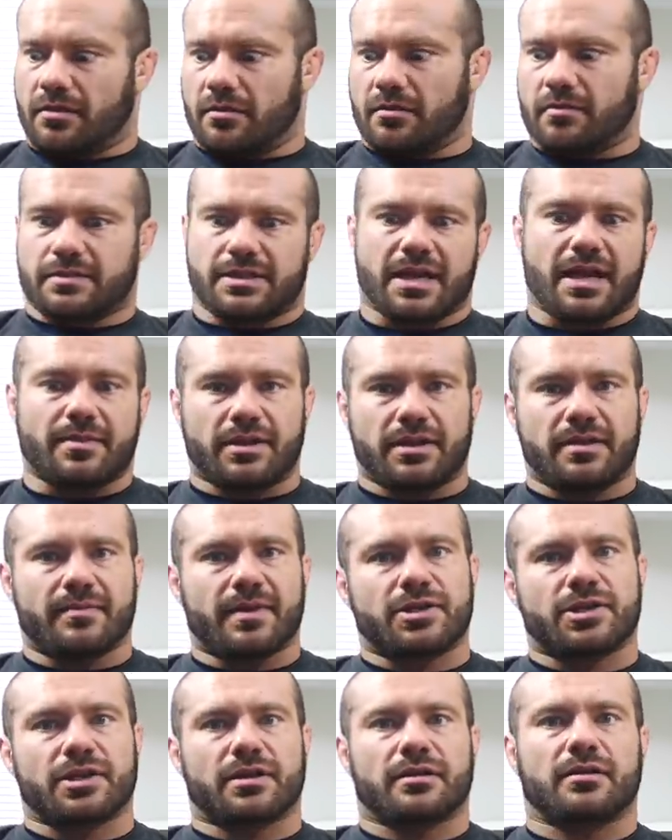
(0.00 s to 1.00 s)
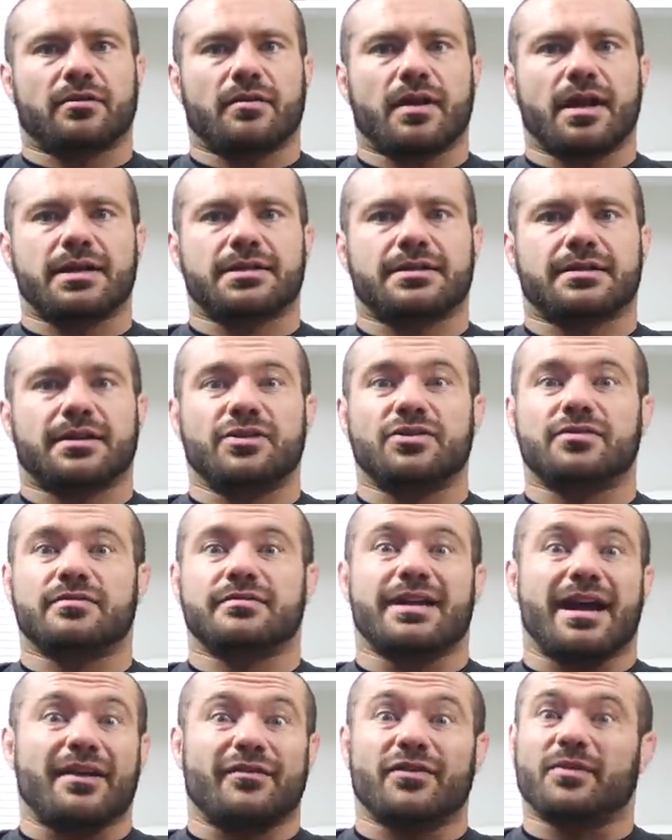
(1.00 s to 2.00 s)
Oh, it's time to eat my chicken and rice. And then you're
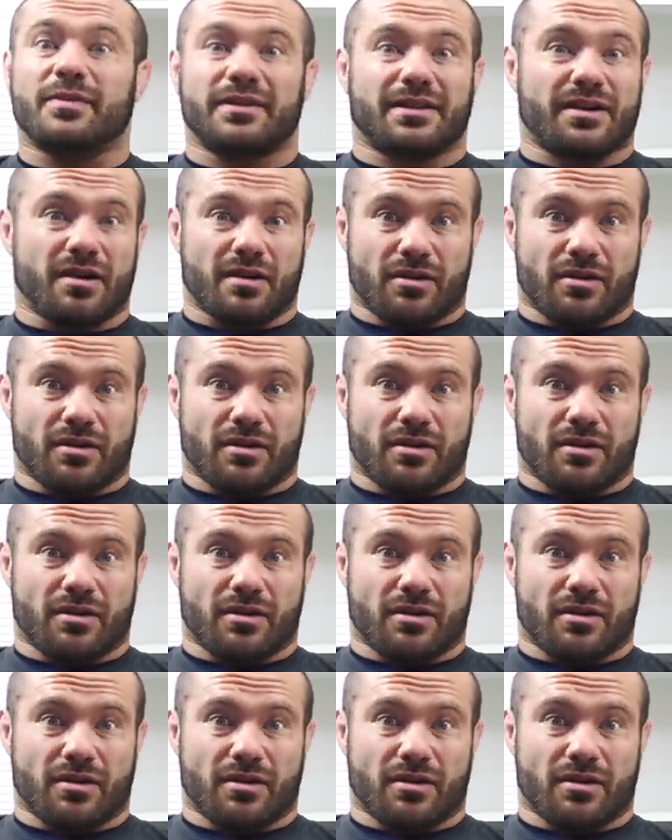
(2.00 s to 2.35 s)
never really